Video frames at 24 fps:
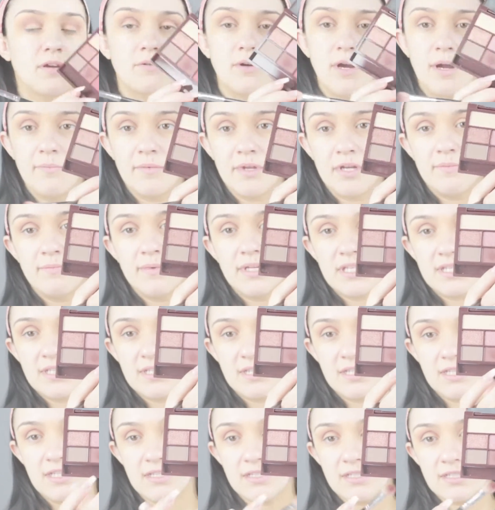I'm going to mix
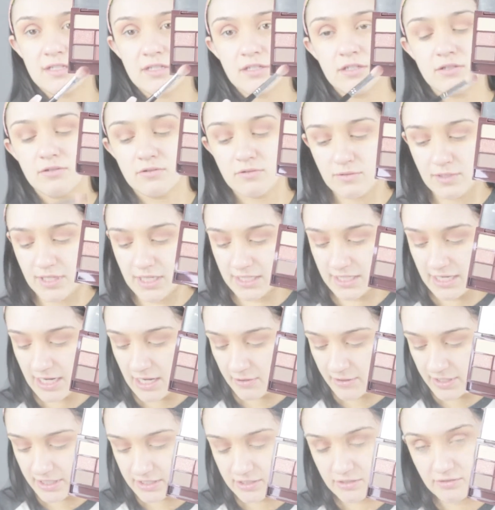these two, and
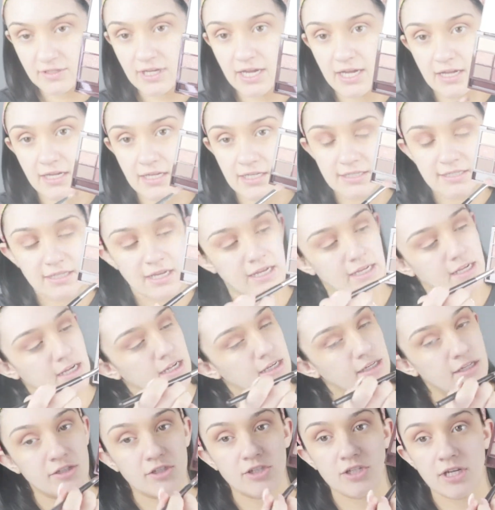how I do that is I
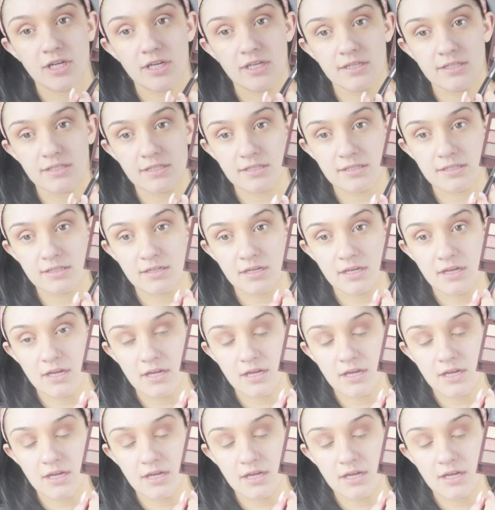kind of just